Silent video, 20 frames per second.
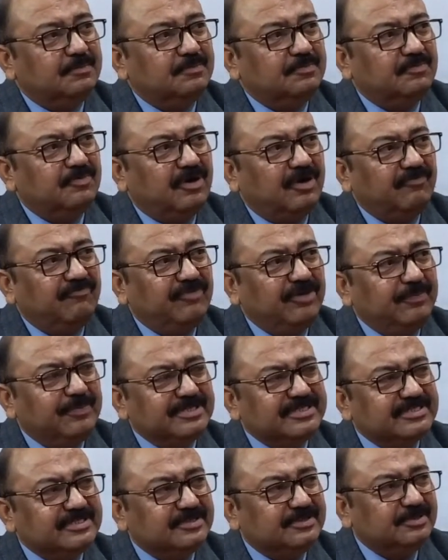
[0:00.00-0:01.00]
a
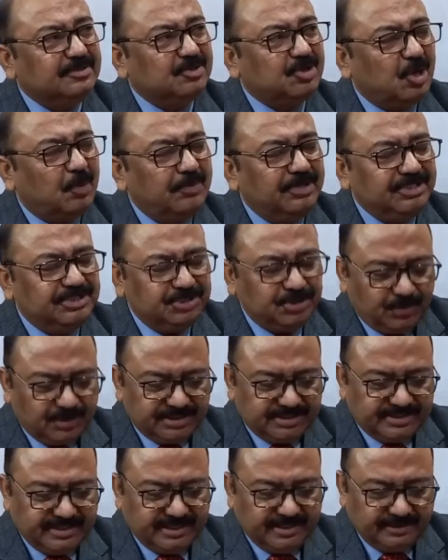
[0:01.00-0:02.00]
famous comedy show
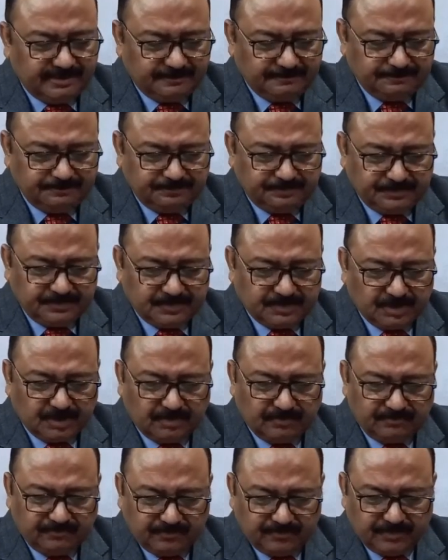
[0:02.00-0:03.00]
was there.
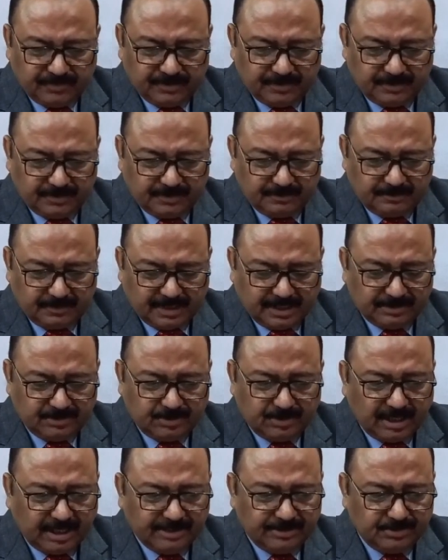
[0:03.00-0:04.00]
I don't
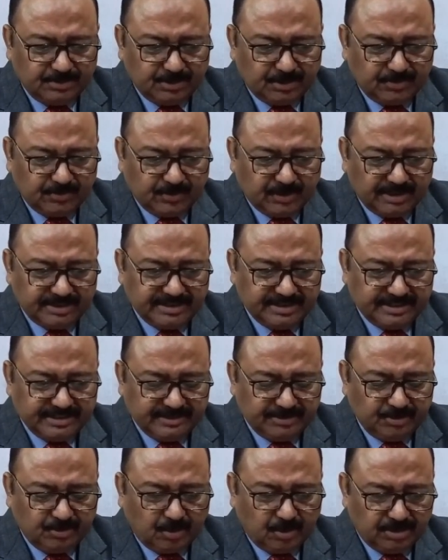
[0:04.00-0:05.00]
know. I do not watch it
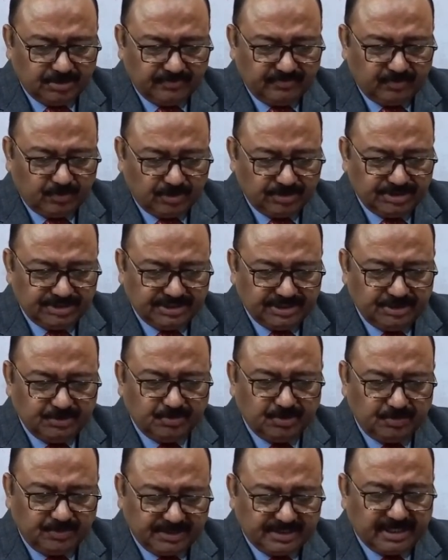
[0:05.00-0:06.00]

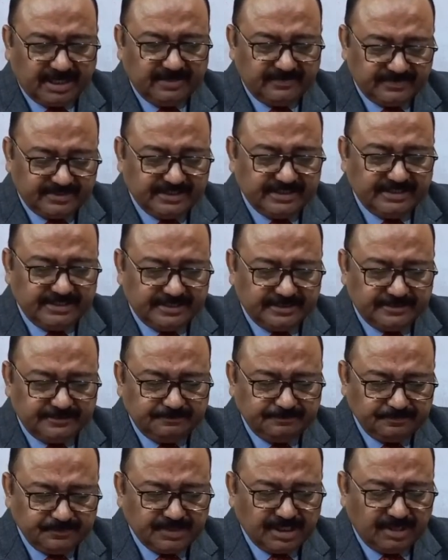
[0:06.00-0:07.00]
anymore, but I have seen it.
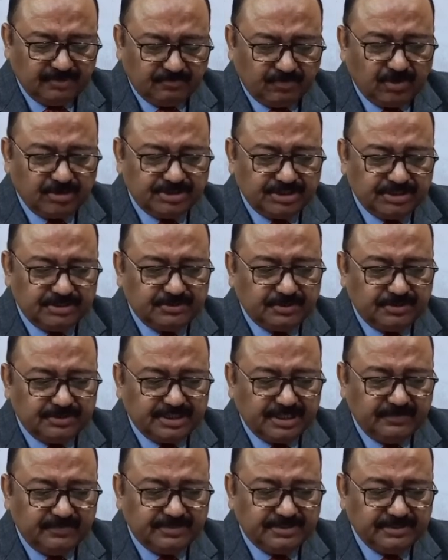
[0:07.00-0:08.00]
I watched it on
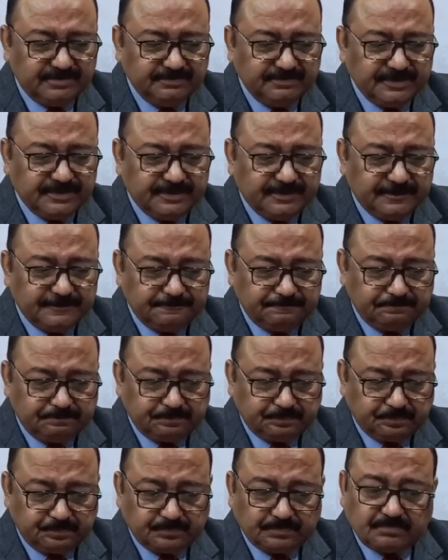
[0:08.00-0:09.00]
television.
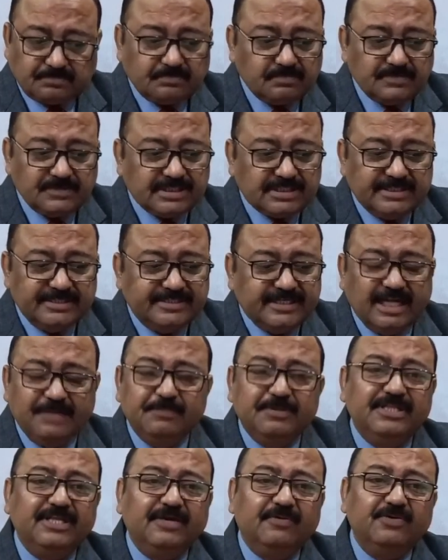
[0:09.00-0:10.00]
Tell
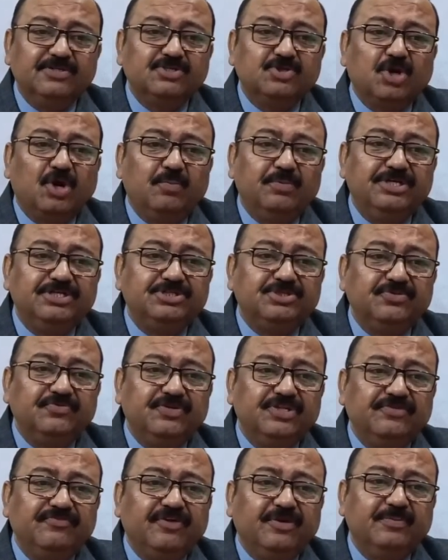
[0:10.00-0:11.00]
me, there was a comedy show
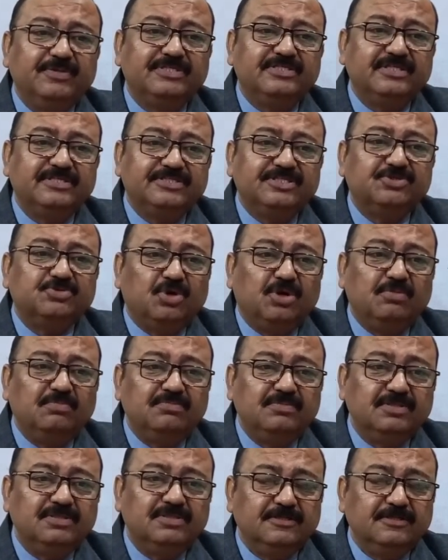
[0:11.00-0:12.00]
very famous, the sitcom.
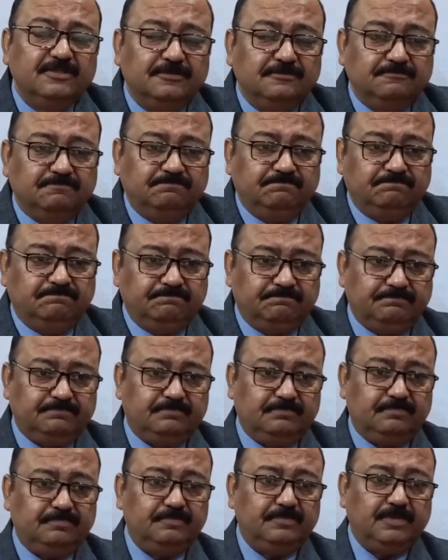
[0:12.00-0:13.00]

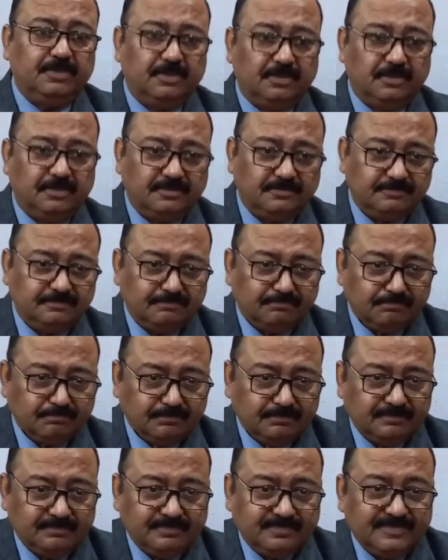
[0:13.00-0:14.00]
Tarak Mehta Ka Ulta
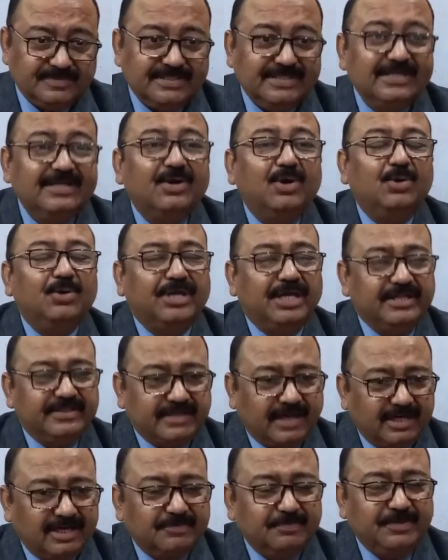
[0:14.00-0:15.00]
Chashma. Okay,
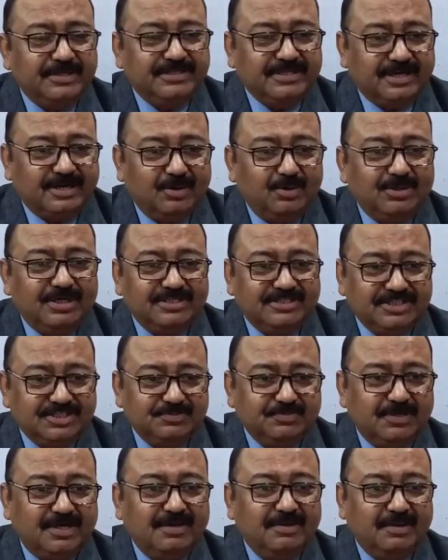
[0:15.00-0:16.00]
Tarak Mehta Ka Ulta
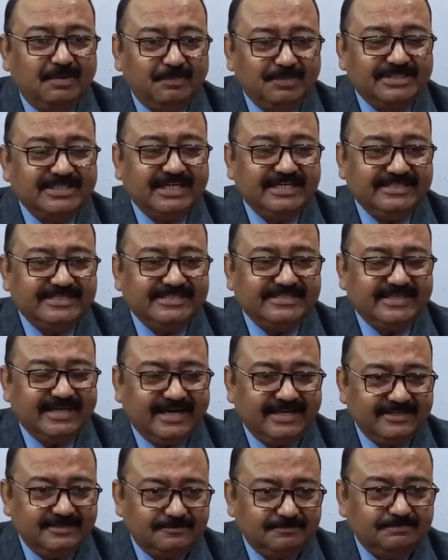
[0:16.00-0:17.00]
Chashma. Besides that,